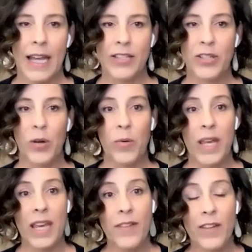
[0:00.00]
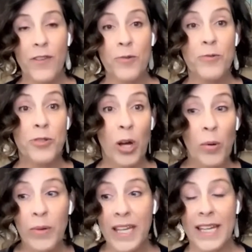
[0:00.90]
So even if you
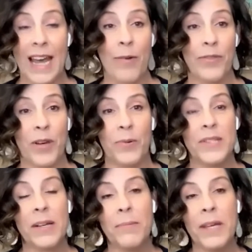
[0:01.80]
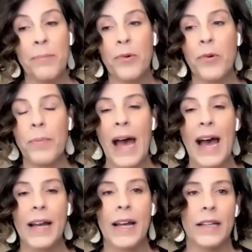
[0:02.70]
don't eat out, though, some people
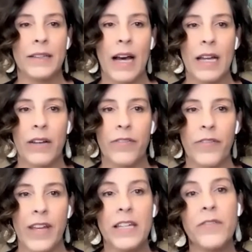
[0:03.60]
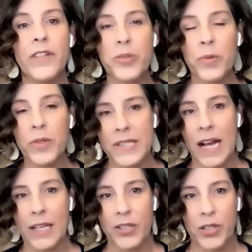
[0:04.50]
pack a lot of individual
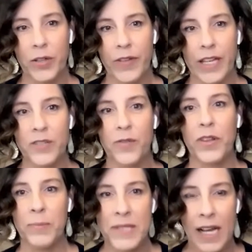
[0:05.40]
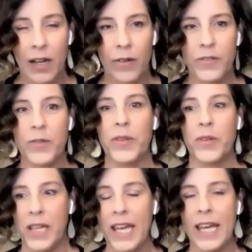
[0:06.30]
size servings for themselves or
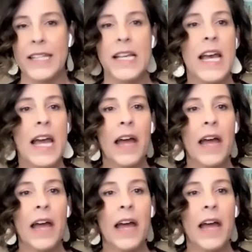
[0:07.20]
their kids,